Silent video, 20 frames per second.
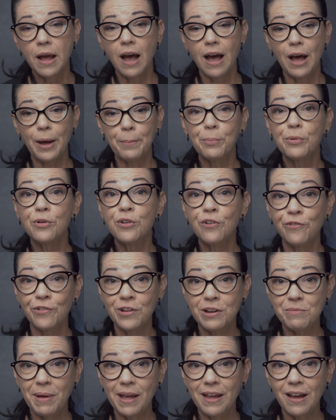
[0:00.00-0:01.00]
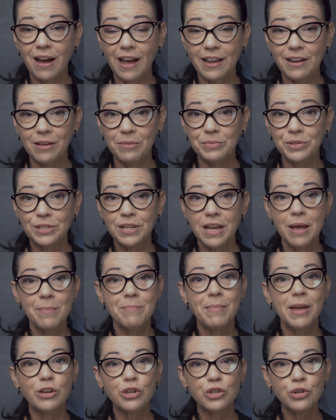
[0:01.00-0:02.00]
proofread my items,
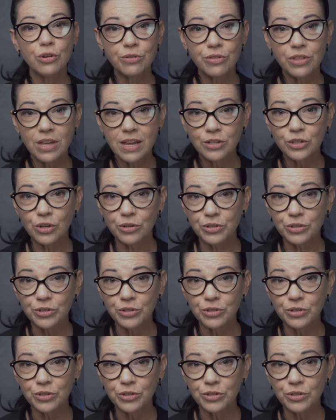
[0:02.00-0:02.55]
make sure things